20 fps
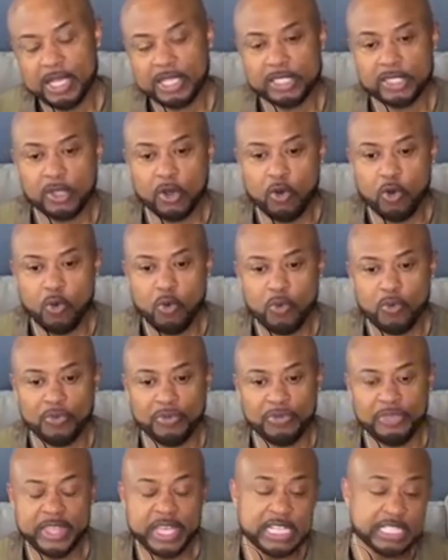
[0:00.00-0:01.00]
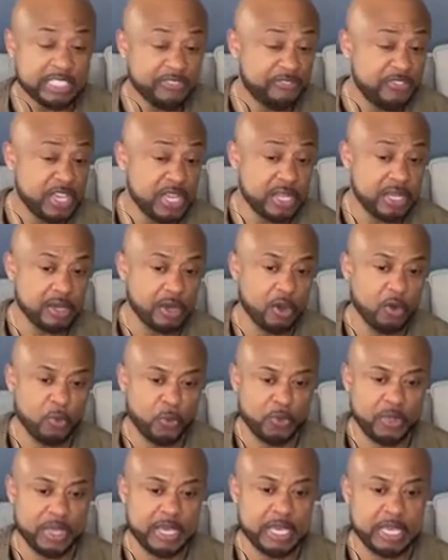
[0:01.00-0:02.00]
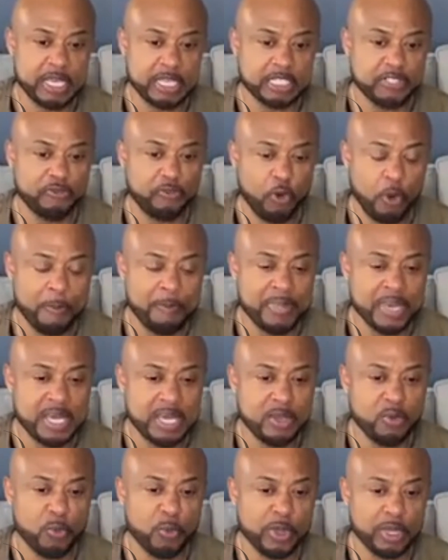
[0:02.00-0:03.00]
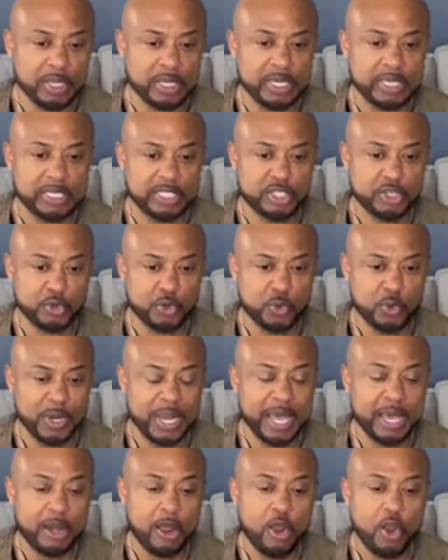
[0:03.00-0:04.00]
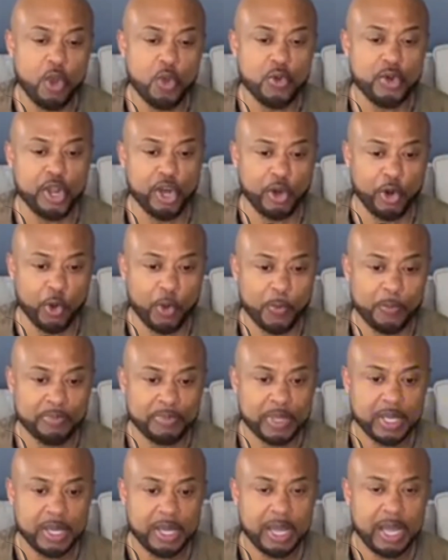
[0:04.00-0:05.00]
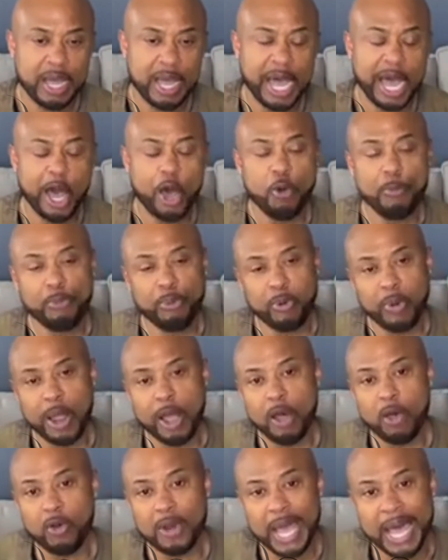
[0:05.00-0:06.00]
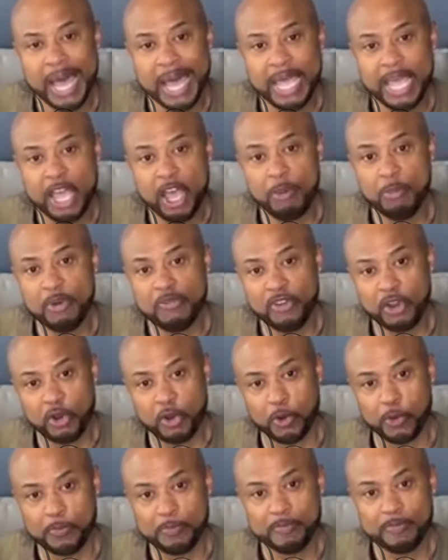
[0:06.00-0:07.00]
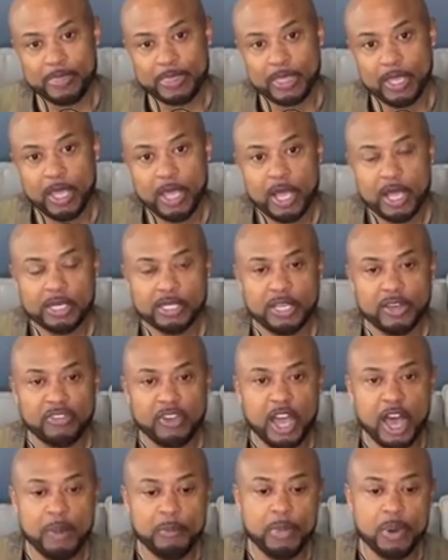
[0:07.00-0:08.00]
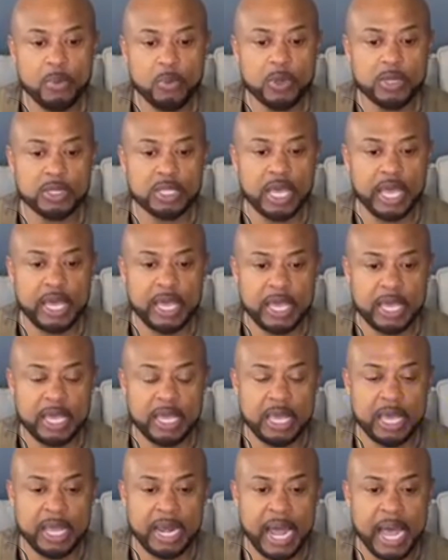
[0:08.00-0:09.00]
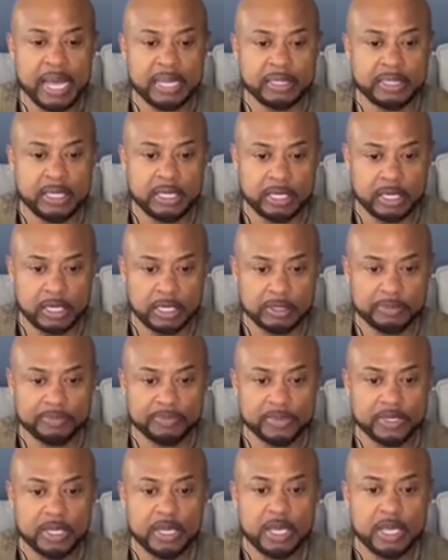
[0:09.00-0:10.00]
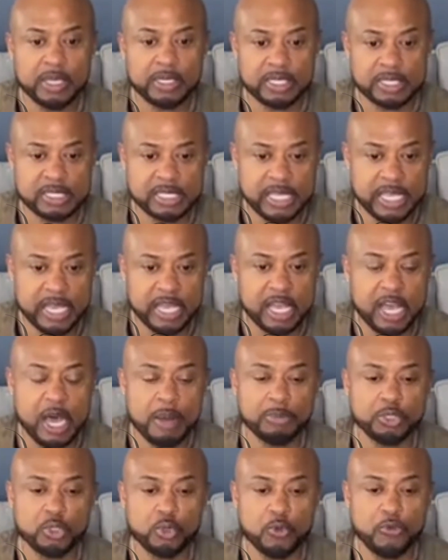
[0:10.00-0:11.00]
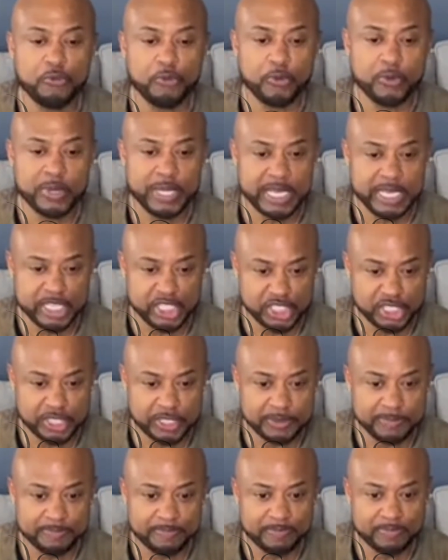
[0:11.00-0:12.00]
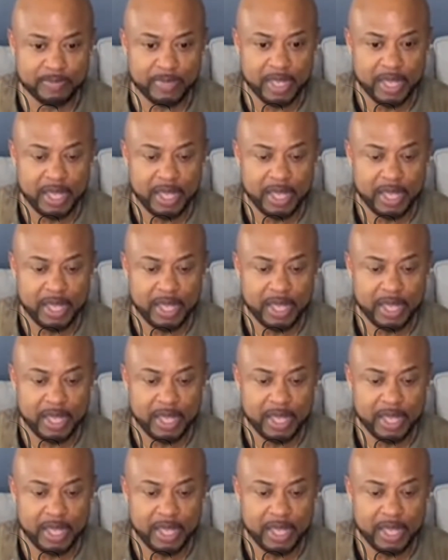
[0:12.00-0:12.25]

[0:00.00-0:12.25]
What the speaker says: So this video is for me really to let her know how proud I am of her to have come up with an idea, to see it come to fruition,